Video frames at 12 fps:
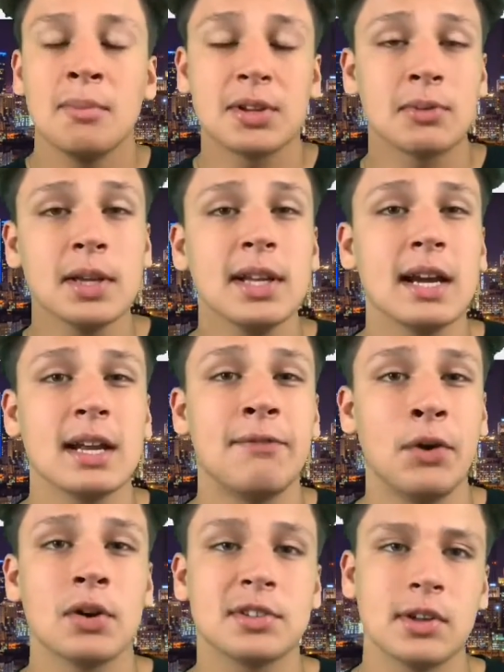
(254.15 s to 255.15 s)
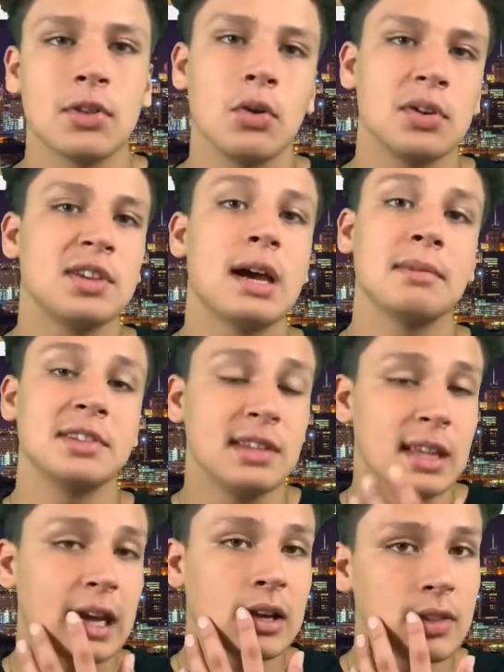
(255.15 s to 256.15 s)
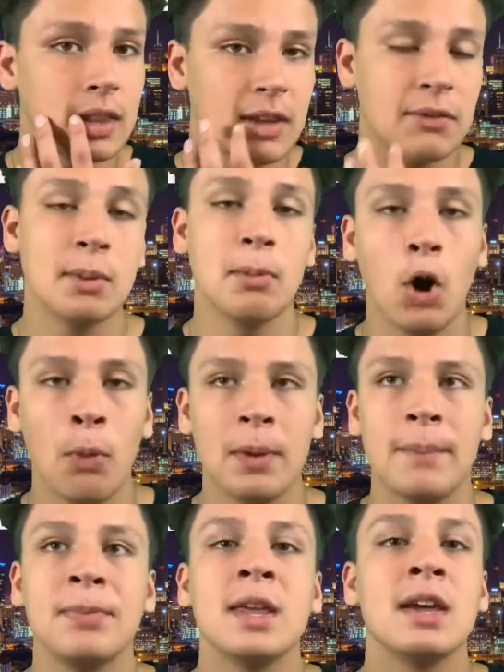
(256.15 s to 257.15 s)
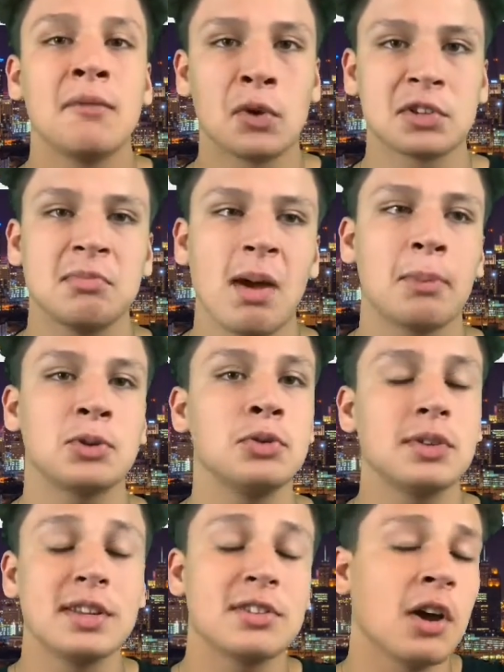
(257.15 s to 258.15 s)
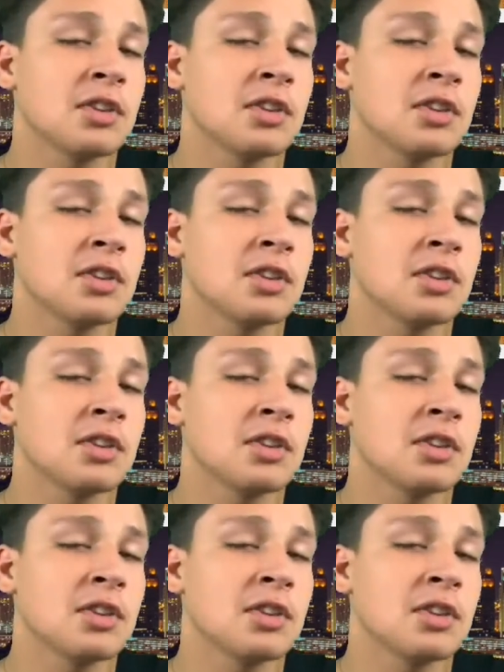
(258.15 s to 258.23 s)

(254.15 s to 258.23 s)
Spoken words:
They're really not going to focus on Logan Thomas, and that could leave him open for some opportunities.